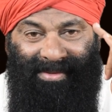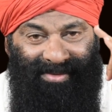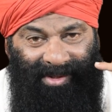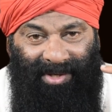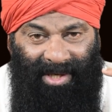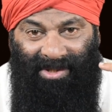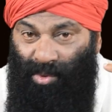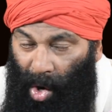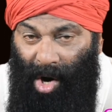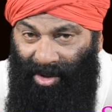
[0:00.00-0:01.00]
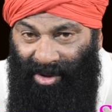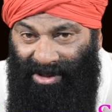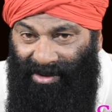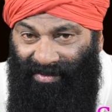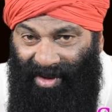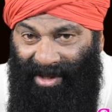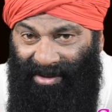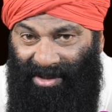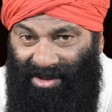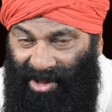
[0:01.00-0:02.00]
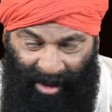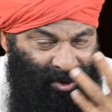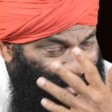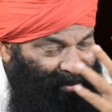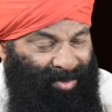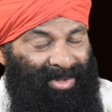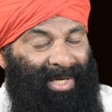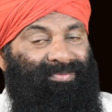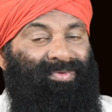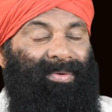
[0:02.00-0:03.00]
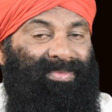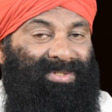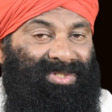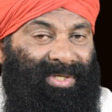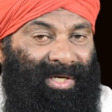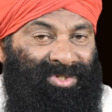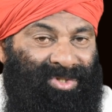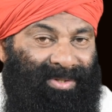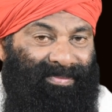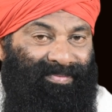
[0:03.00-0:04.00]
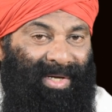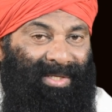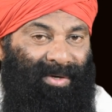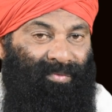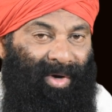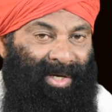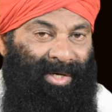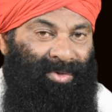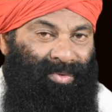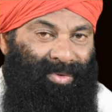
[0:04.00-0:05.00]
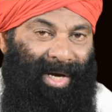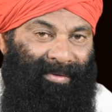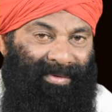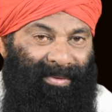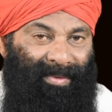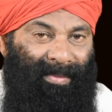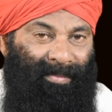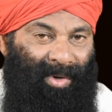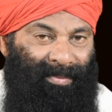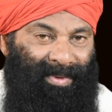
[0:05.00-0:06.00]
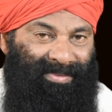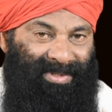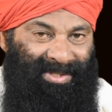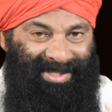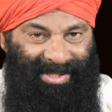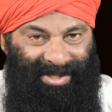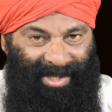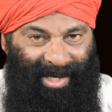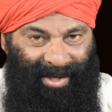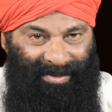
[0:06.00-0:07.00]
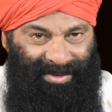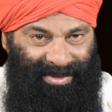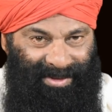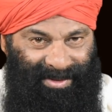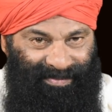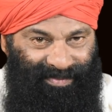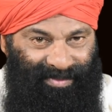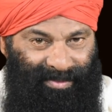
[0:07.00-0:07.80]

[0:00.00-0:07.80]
The trees, all these varieties, can you remove that from this culture? Then why are you having problems inside your house?